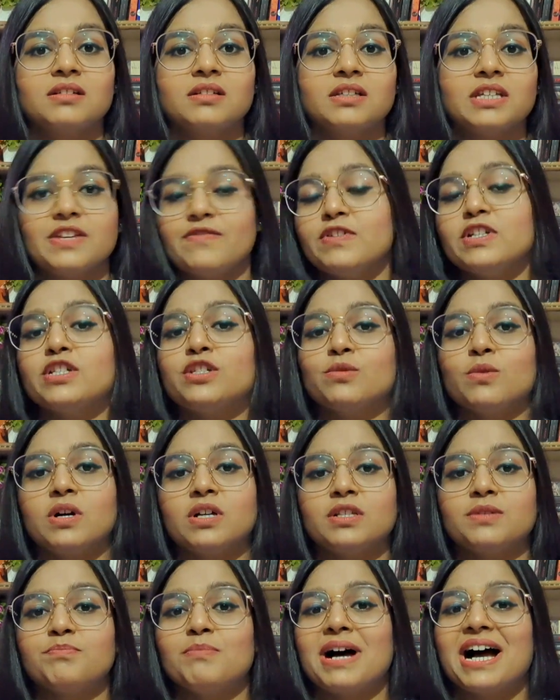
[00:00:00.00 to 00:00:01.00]
given to
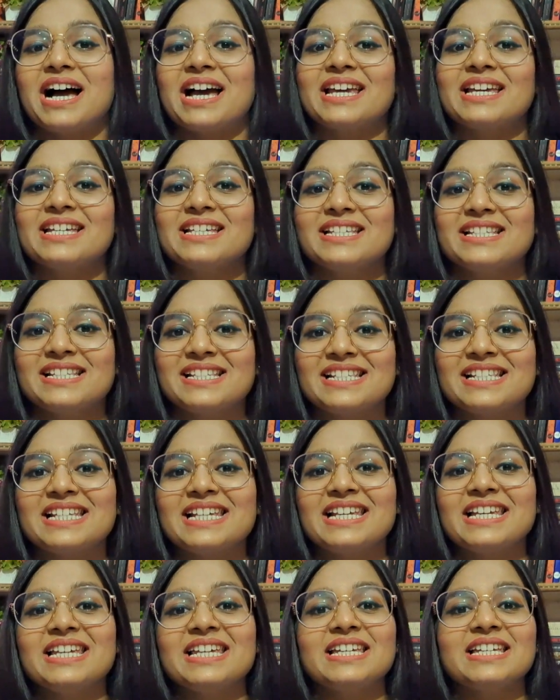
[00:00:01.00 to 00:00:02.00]
us by
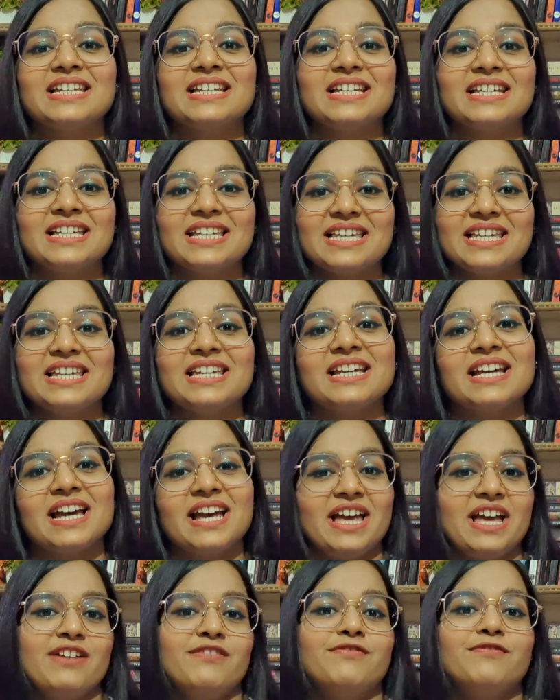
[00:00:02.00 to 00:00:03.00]

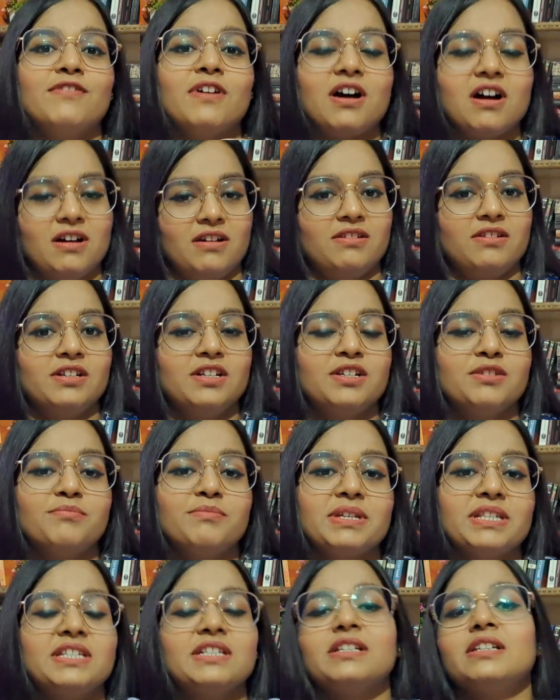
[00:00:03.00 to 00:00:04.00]
CEFR.
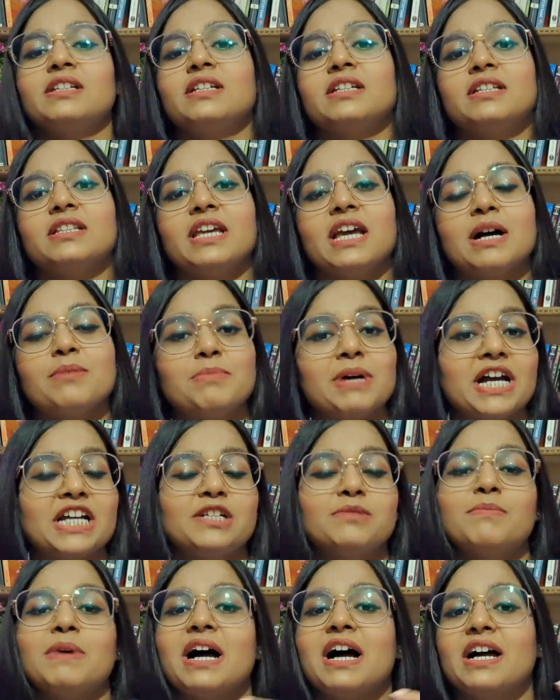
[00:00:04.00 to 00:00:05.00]
Basically, they
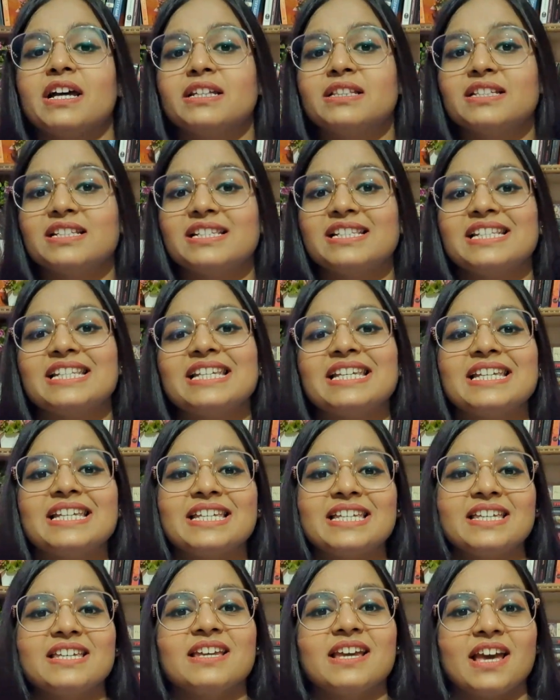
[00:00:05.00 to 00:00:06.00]
abide by the
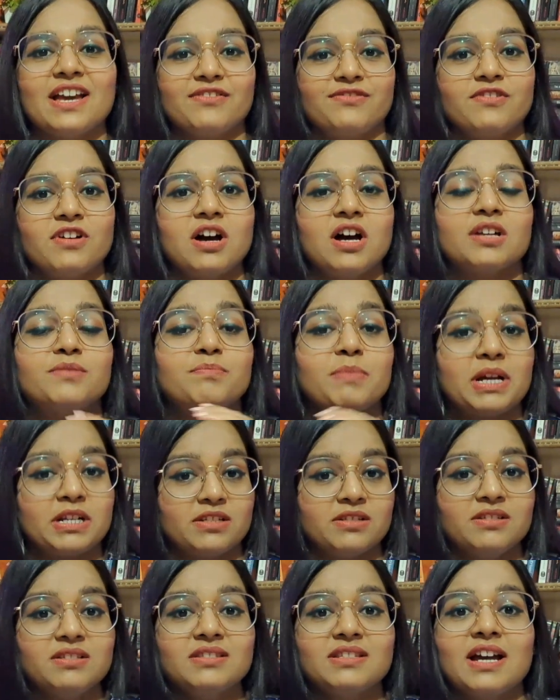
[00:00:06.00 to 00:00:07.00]
CEFR
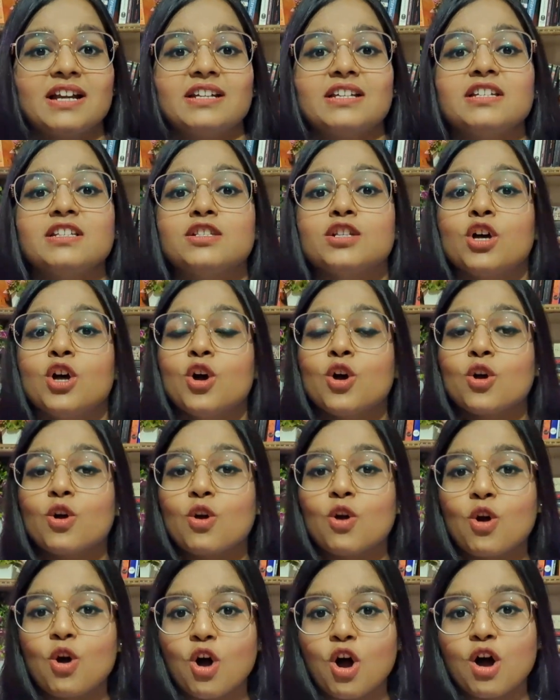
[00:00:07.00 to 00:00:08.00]
pattern, that is
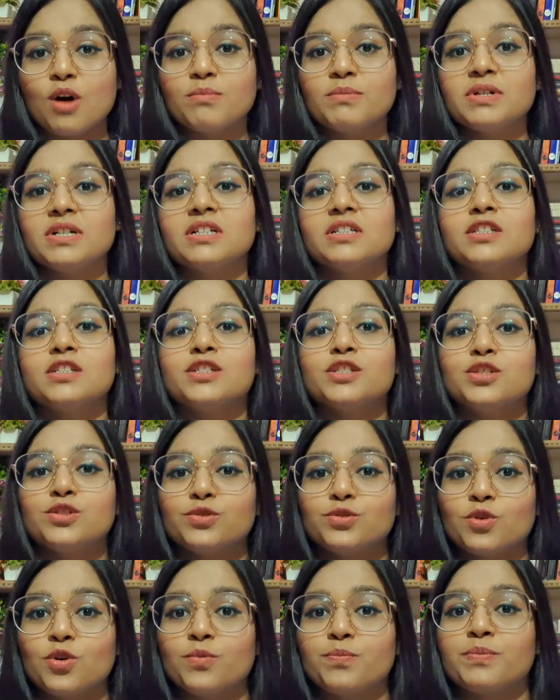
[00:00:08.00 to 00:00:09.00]
Common
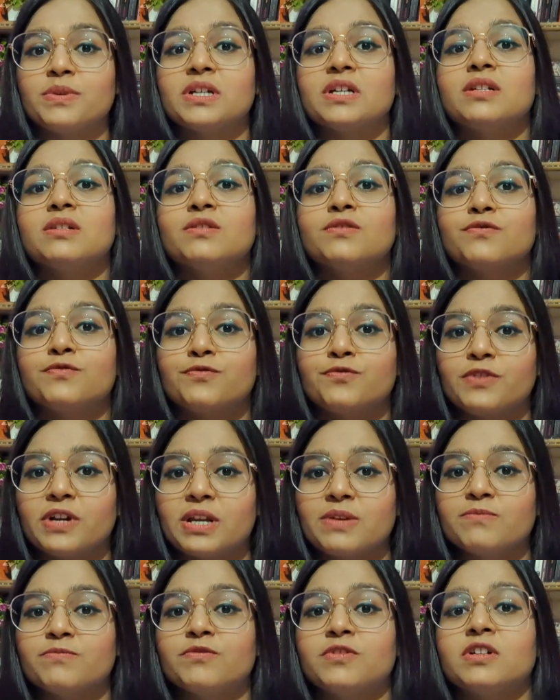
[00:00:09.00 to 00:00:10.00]
European
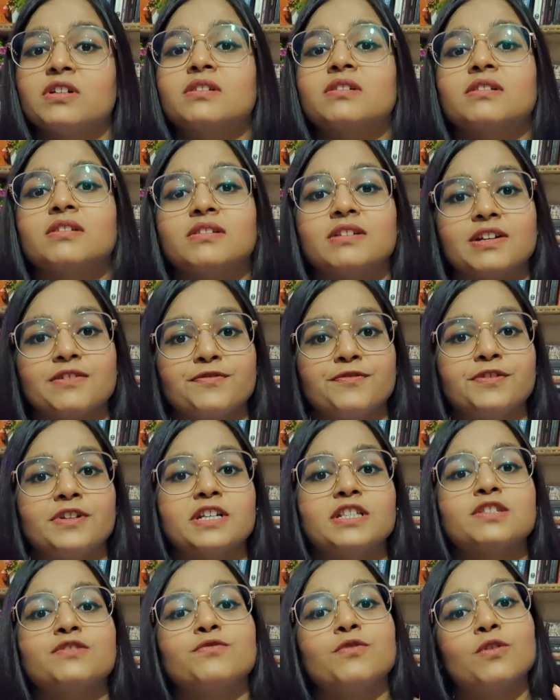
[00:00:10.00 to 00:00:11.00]
Framework
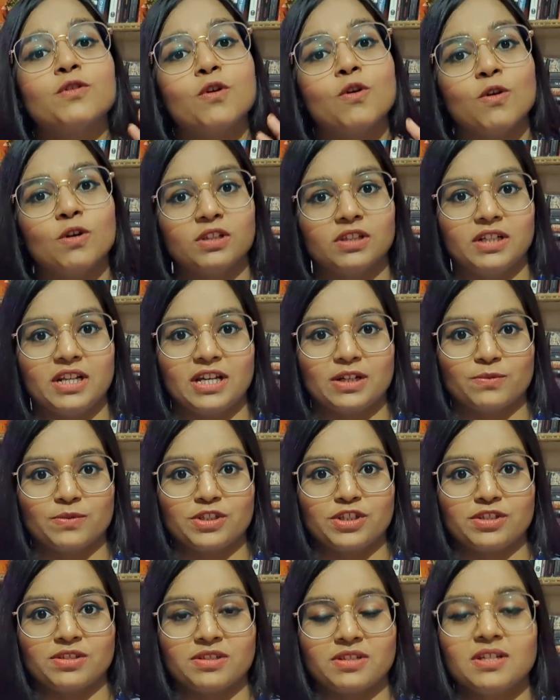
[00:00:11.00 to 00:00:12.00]
Reference for all the
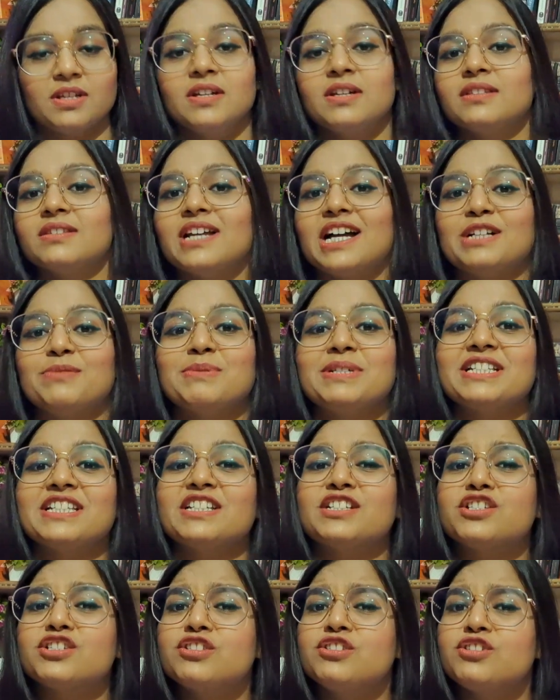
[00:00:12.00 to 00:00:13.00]
languages. That means
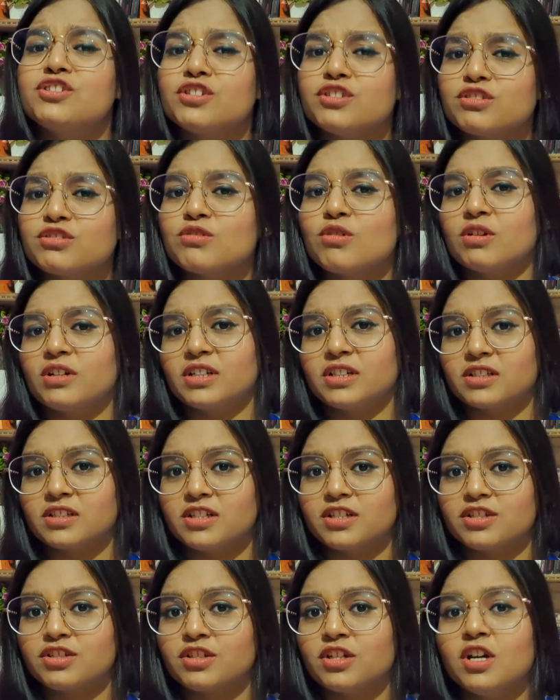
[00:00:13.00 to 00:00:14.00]
it's just not
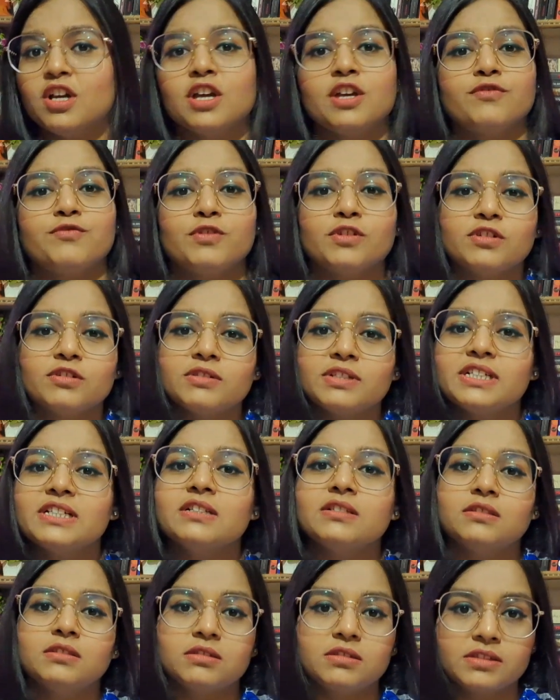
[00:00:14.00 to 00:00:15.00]
English. If you're learning
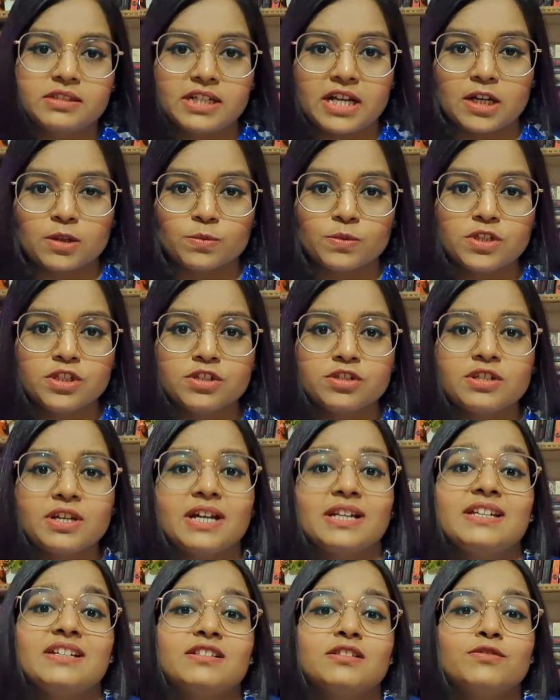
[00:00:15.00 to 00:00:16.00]
a third language,
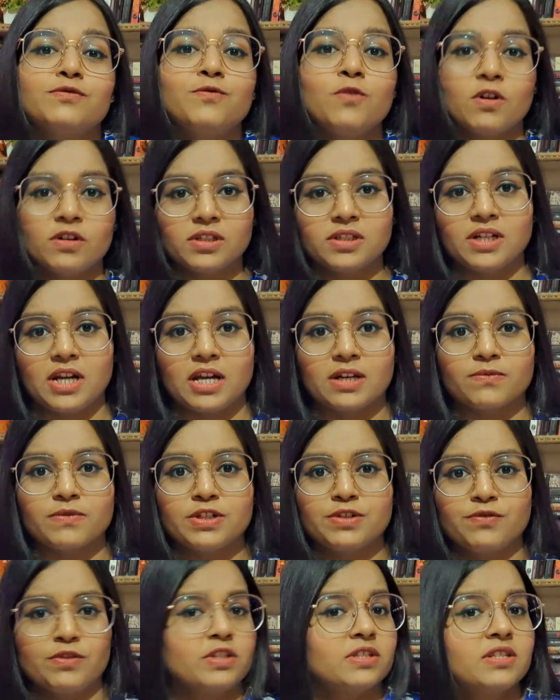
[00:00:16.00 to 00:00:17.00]
any other foreign
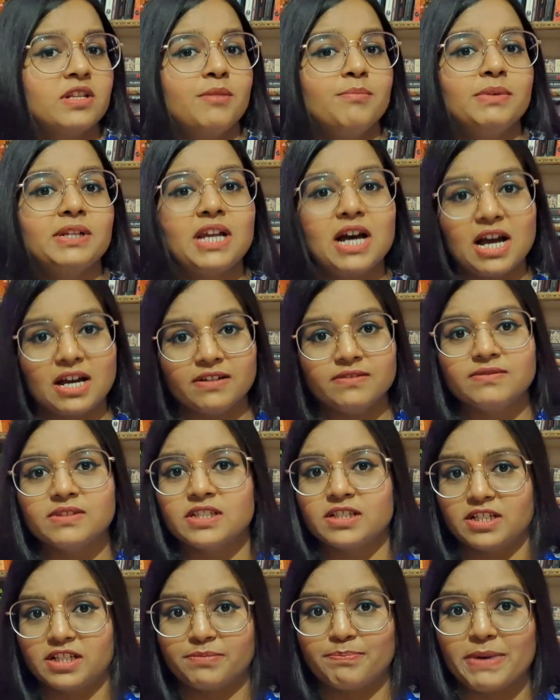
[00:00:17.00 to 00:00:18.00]
language, for example, I have
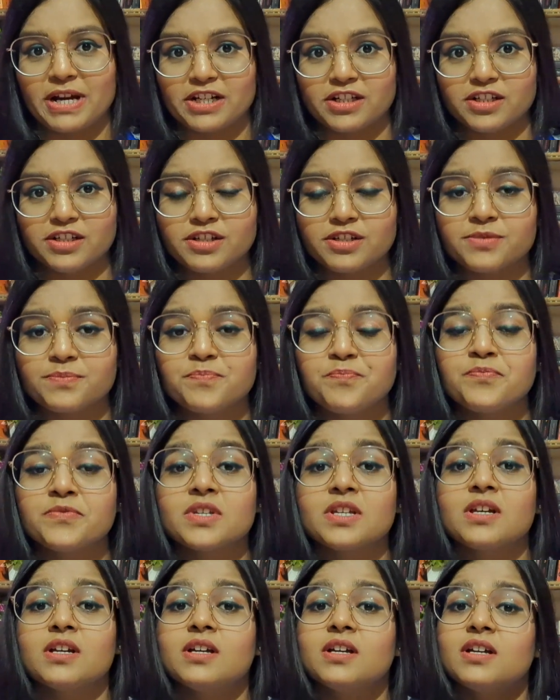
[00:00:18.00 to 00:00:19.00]
learned Spanish,
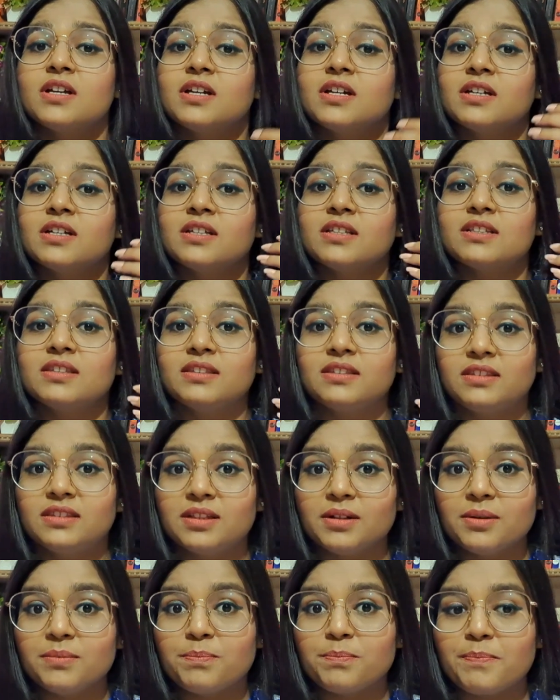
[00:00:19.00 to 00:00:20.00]

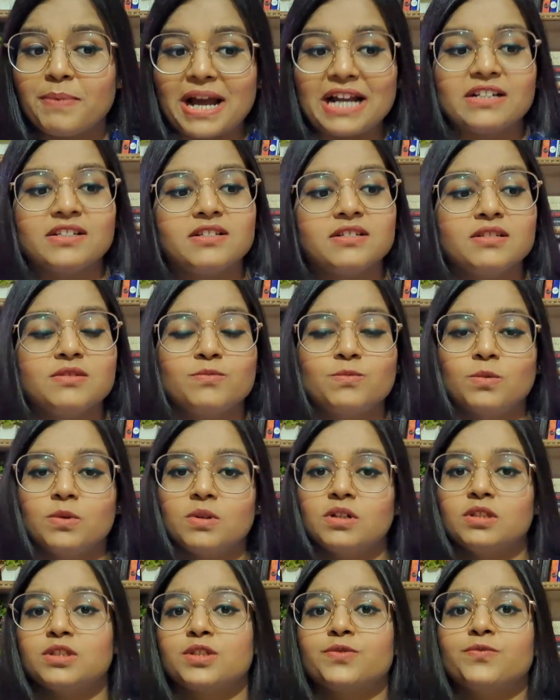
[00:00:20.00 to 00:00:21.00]
the pattern
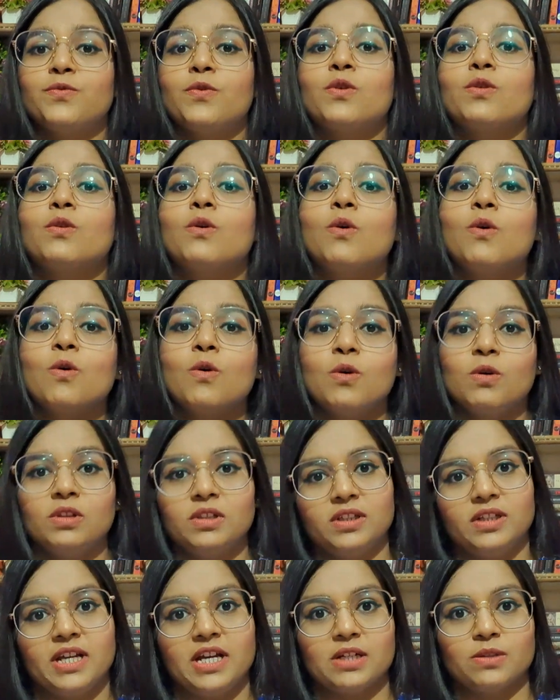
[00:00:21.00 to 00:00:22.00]
works for all
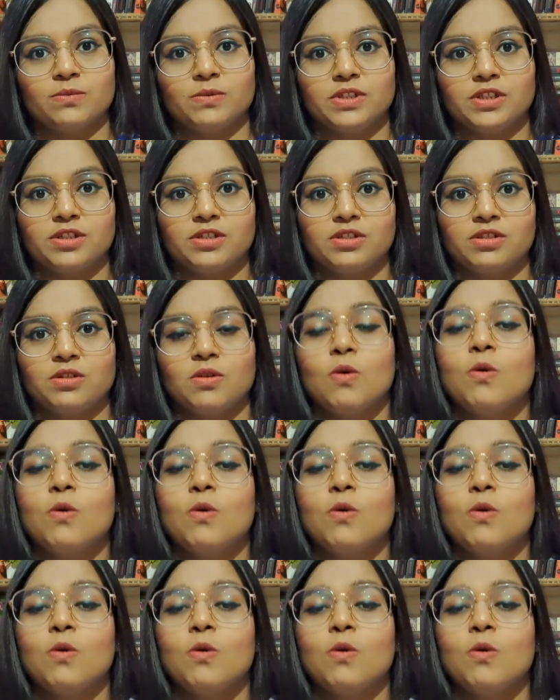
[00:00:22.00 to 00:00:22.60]
the language